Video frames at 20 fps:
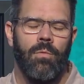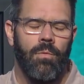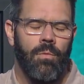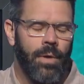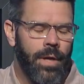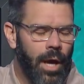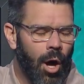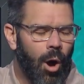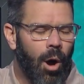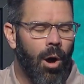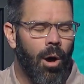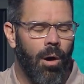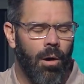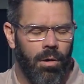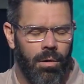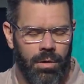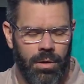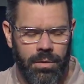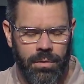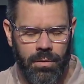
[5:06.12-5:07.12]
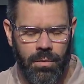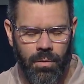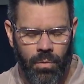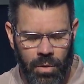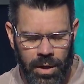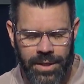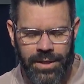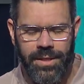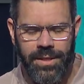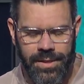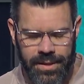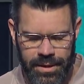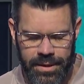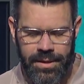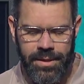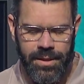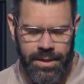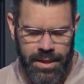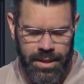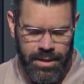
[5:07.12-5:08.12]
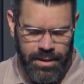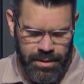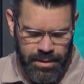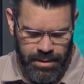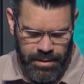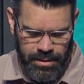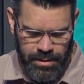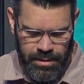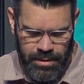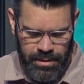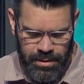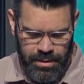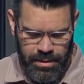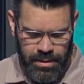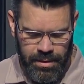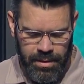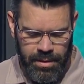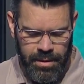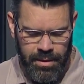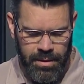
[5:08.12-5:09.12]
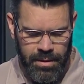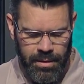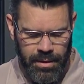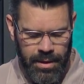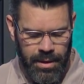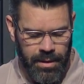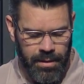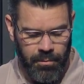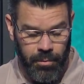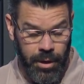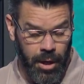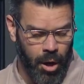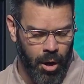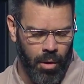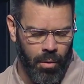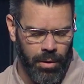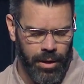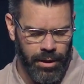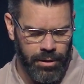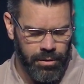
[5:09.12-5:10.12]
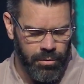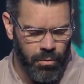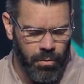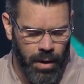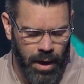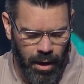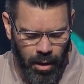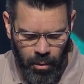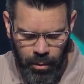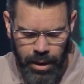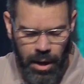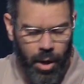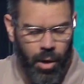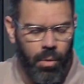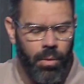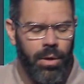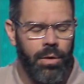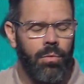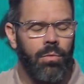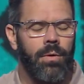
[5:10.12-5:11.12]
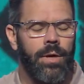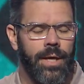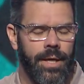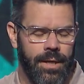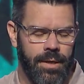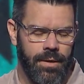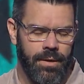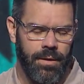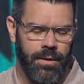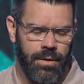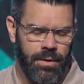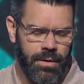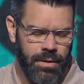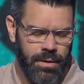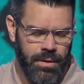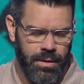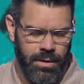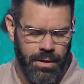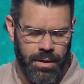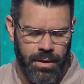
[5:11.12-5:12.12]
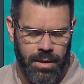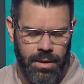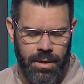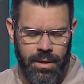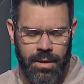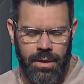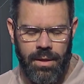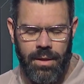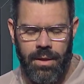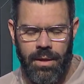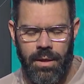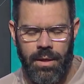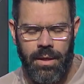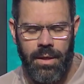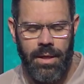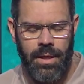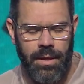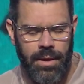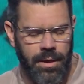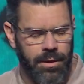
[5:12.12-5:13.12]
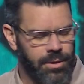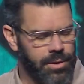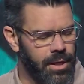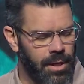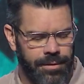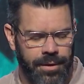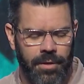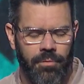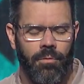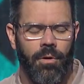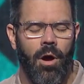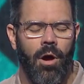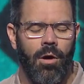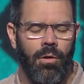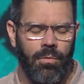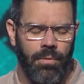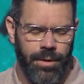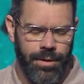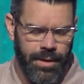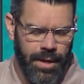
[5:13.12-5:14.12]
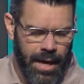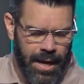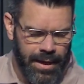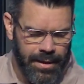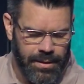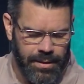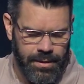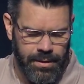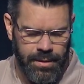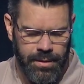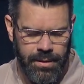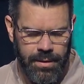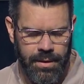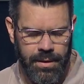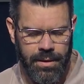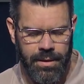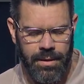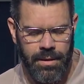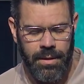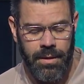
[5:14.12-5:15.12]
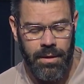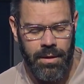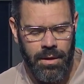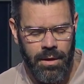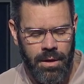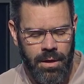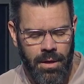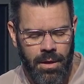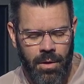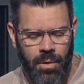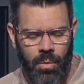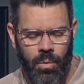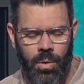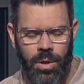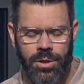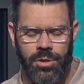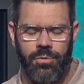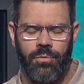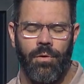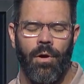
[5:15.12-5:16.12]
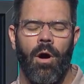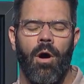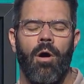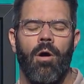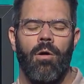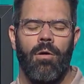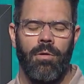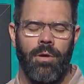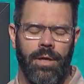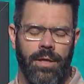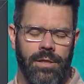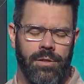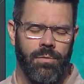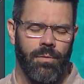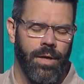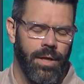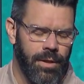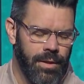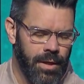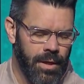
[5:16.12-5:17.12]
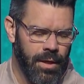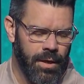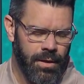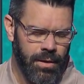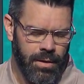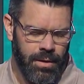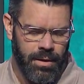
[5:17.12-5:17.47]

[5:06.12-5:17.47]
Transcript: we all want to succeed. We all want to do well. We all want to win. And there's nothing wrong with that. What's wrong is when the